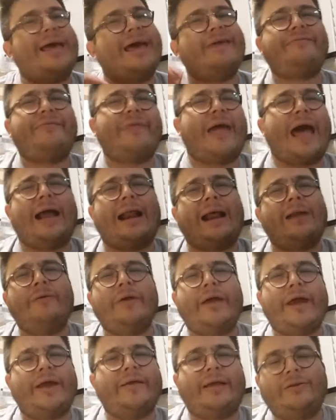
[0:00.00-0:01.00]
F that. I
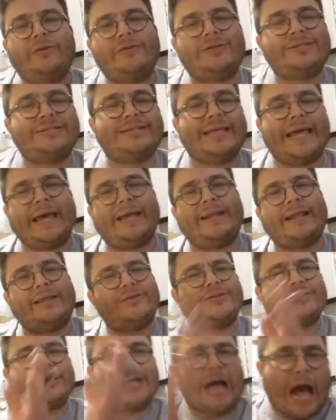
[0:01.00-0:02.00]
don't care. That dude's dead. That
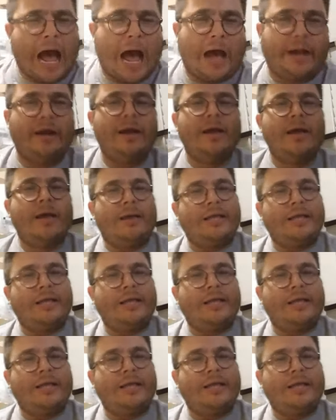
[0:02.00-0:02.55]
dude's gone.